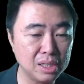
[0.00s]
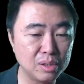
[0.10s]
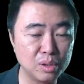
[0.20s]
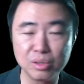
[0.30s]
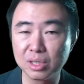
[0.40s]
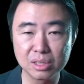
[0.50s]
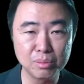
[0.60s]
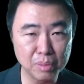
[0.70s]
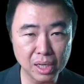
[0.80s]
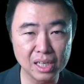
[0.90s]
It
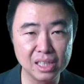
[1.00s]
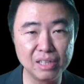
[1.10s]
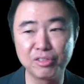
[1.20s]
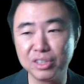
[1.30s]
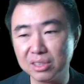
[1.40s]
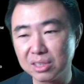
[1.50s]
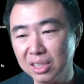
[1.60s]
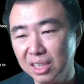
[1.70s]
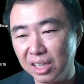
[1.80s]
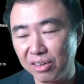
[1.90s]
doesn't make any difference,
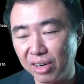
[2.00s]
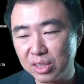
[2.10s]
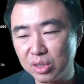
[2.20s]
right?